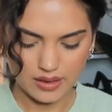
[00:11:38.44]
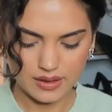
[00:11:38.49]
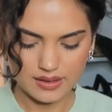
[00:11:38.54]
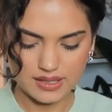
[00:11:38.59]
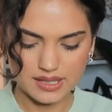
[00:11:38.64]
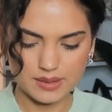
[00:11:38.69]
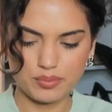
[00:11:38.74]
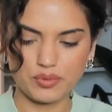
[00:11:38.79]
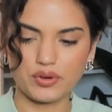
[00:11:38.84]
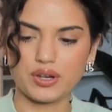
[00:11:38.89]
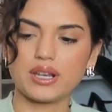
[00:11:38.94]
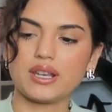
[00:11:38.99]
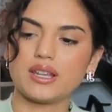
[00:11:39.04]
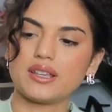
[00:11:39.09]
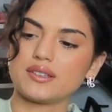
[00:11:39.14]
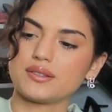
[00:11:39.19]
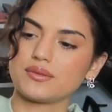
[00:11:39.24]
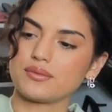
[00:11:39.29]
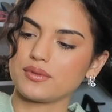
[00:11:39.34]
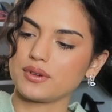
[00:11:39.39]
This print
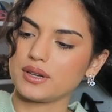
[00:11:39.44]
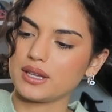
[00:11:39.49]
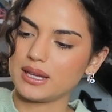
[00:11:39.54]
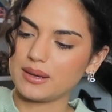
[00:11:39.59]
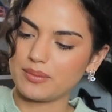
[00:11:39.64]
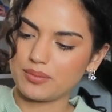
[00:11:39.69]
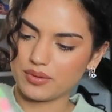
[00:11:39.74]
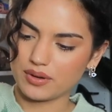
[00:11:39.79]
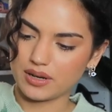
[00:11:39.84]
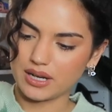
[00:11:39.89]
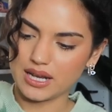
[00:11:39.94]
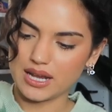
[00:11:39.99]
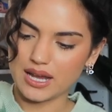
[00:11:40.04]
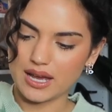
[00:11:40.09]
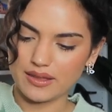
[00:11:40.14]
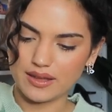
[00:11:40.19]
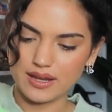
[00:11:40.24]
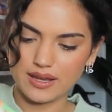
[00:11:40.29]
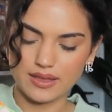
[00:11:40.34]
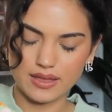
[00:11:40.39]
is really pretty.
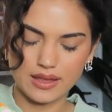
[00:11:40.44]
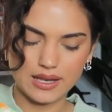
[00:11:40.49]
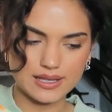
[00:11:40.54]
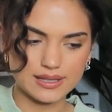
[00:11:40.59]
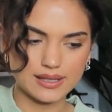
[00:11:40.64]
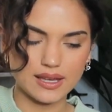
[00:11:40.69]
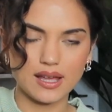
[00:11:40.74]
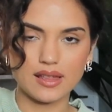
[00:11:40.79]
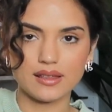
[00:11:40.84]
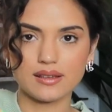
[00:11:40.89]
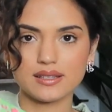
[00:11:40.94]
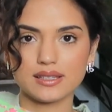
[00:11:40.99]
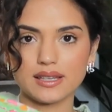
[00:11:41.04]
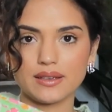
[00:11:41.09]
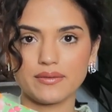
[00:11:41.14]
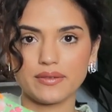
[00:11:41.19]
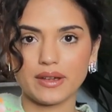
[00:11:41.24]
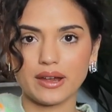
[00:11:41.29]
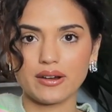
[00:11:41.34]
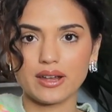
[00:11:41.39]
I think these colors
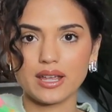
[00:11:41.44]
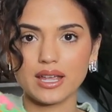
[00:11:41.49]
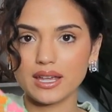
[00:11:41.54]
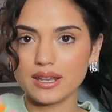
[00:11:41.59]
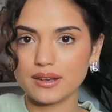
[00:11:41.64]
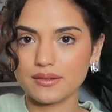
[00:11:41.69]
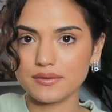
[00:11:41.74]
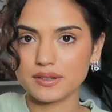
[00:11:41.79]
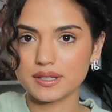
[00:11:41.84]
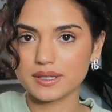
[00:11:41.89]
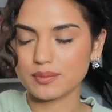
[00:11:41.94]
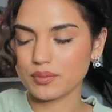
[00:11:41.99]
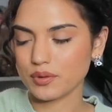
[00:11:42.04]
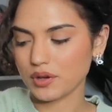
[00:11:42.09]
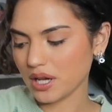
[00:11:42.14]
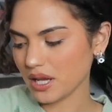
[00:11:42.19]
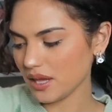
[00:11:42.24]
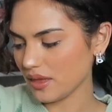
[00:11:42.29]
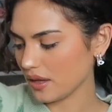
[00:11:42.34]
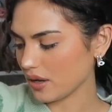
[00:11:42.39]
are very in for
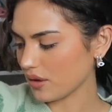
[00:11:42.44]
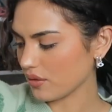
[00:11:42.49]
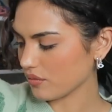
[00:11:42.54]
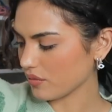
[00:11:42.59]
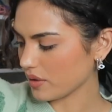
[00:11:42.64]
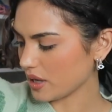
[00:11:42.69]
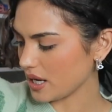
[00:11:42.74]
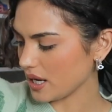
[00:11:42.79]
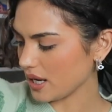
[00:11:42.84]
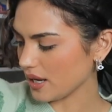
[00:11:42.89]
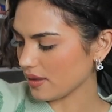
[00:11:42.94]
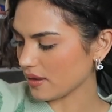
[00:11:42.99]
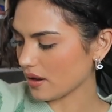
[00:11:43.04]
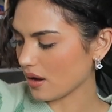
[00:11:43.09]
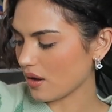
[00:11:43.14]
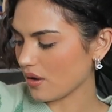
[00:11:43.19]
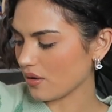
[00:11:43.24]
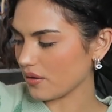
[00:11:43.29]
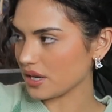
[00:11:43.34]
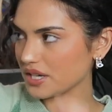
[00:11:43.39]
spring, the green,
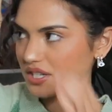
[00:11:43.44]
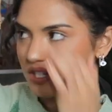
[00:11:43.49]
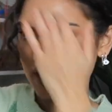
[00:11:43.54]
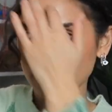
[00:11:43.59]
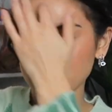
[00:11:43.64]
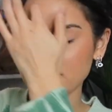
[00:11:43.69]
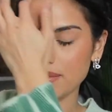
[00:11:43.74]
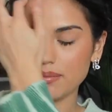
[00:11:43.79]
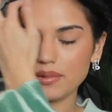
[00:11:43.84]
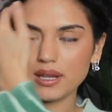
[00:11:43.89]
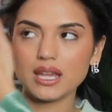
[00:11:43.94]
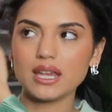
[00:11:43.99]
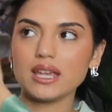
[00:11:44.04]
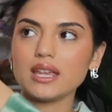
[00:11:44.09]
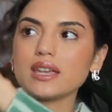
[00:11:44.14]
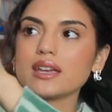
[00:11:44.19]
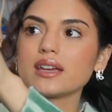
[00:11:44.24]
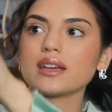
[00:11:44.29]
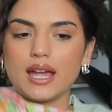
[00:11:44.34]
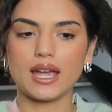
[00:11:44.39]
the orange, and the
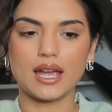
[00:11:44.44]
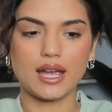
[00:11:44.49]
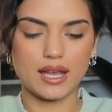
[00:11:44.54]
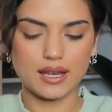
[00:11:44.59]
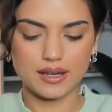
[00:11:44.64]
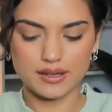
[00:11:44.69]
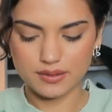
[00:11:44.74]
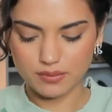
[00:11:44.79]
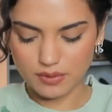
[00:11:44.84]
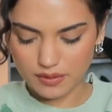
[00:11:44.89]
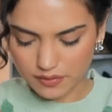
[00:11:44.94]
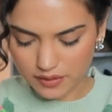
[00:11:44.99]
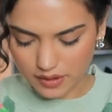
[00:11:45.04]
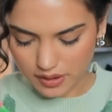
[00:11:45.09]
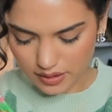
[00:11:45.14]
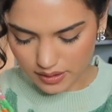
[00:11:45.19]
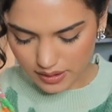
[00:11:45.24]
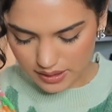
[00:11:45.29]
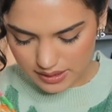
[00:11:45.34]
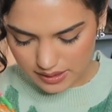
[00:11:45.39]
pink. And we've
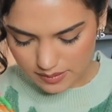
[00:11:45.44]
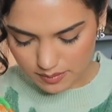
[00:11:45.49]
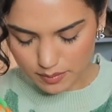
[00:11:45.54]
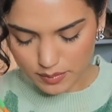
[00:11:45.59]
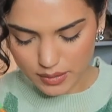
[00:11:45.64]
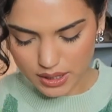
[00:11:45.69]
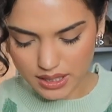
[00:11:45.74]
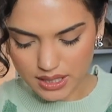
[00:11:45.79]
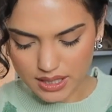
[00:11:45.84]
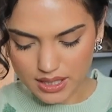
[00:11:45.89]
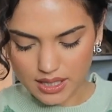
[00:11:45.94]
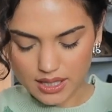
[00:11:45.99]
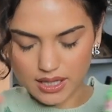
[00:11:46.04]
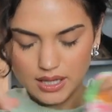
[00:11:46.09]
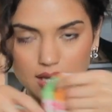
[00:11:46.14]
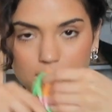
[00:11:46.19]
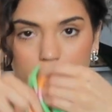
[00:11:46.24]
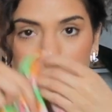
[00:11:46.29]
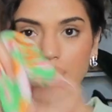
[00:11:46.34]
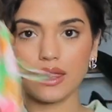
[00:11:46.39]
got this
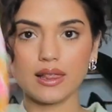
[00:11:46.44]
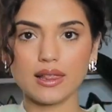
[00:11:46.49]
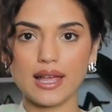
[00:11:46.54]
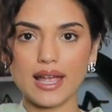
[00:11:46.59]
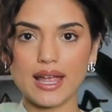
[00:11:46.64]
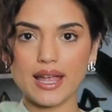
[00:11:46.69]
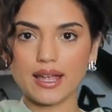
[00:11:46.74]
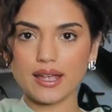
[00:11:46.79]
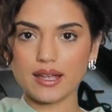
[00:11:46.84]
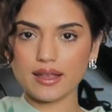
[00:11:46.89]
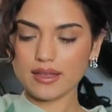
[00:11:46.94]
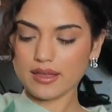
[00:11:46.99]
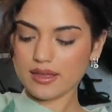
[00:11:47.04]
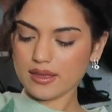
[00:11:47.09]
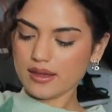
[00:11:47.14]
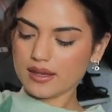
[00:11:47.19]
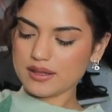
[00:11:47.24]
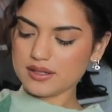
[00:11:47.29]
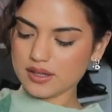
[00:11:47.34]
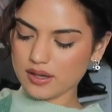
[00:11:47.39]
midi length.
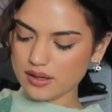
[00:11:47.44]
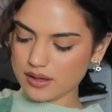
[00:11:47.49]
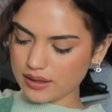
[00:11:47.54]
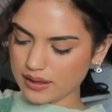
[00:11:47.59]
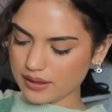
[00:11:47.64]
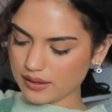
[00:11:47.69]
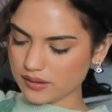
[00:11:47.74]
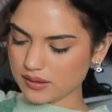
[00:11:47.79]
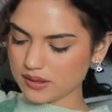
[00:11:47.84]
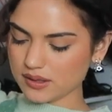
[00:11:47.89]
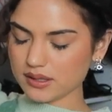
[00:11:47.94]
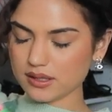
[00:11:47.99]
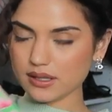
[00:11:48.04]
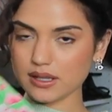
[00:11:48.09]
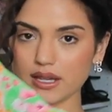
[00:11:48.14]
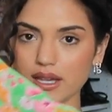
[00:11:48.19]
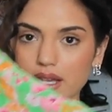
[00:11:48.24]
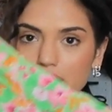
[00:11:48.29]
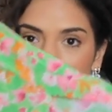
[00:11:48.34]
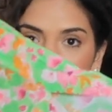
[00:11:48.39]
It's got a little
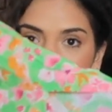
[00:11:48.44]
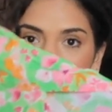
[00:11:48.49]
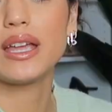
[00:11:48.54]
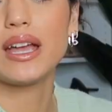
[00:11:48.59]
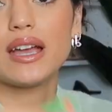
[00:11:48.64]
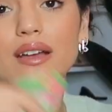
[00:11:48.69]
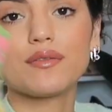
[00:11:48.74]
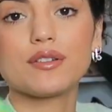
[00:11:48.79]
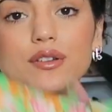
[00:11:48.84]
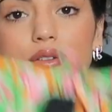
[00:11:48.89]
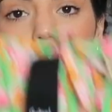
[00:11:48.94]
slit. But yeah, if